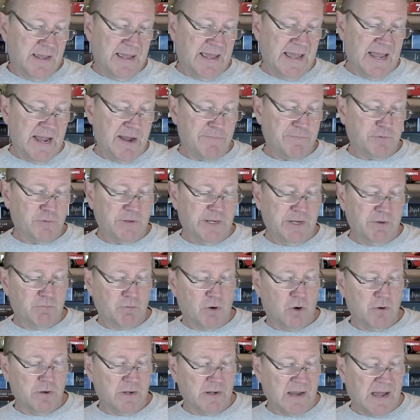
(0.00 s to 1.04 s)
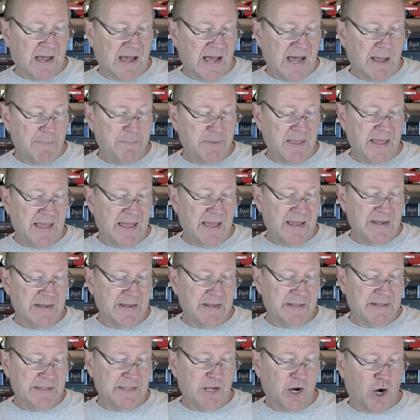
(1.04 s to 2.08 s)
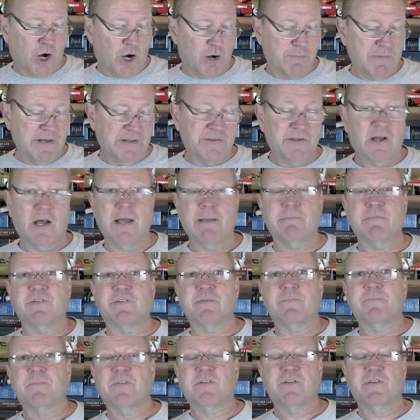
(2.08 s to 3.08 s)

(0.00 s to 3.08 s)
after he wrote an op ed in the Army Times.